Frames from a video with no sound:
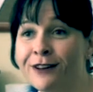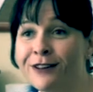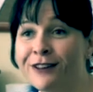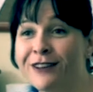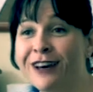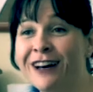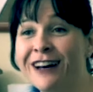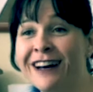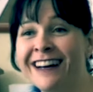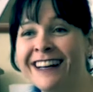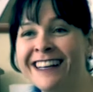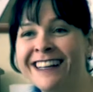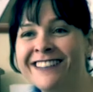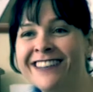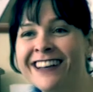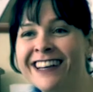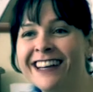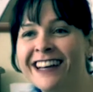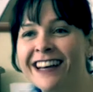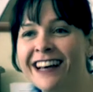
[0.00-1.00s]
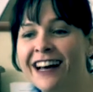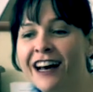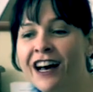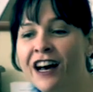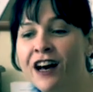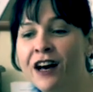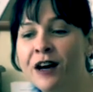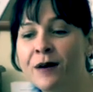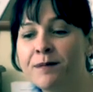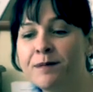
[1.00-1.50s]
long time.
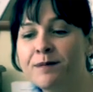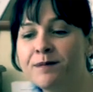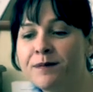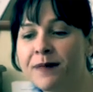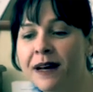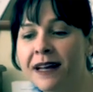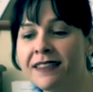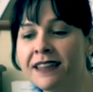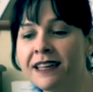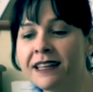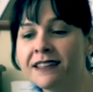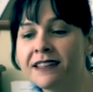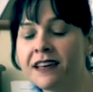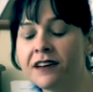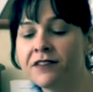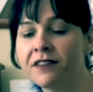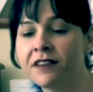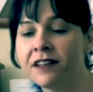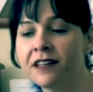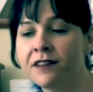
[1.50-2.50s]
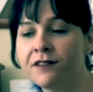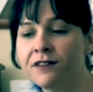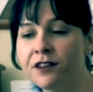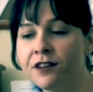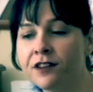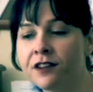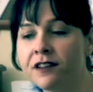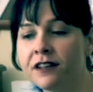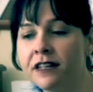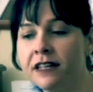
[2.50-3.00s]
Um, I think definitely if
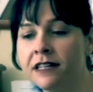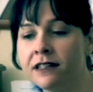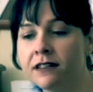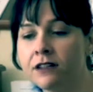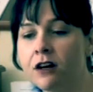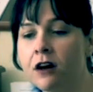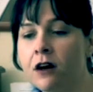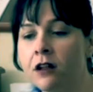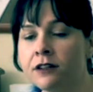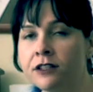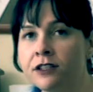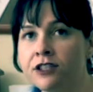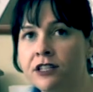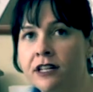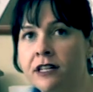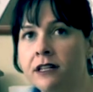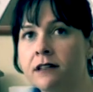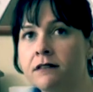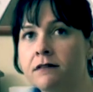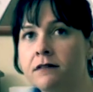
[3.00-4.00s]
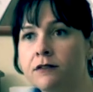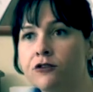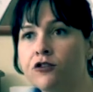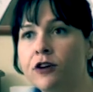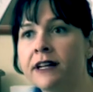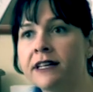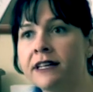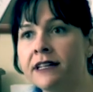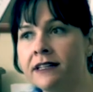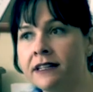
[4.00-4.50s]
you're in college, get it.
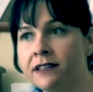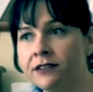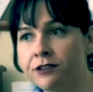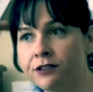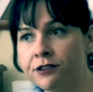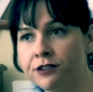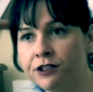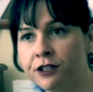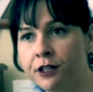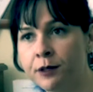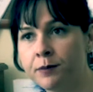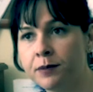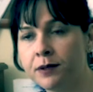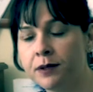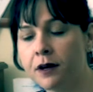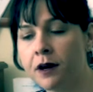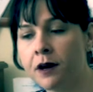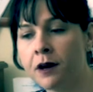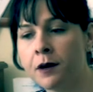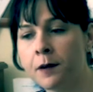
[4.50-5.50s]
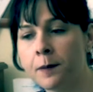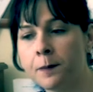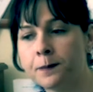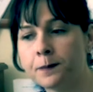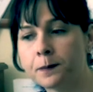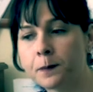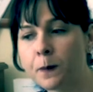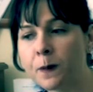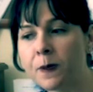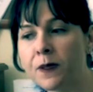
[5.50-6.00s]
Try to get an internship. Um,
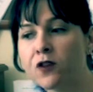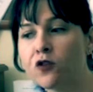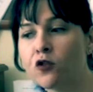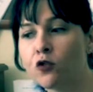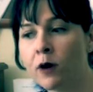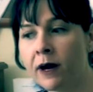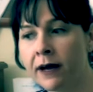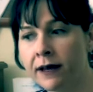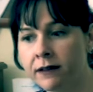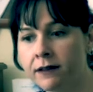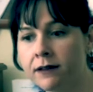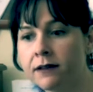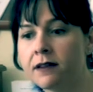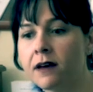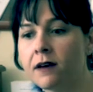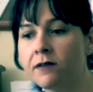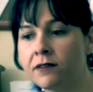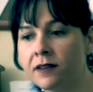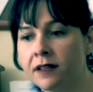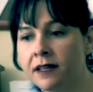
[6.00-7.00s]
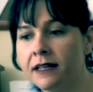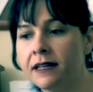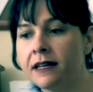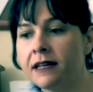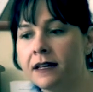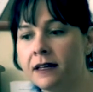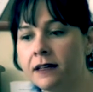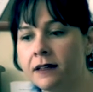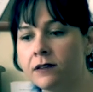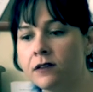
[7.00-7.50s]
try to definitely
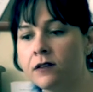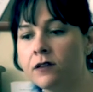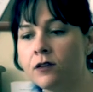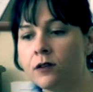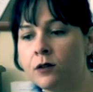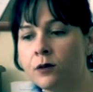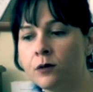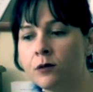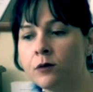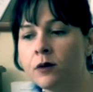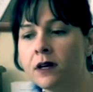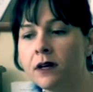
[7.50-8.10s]
get into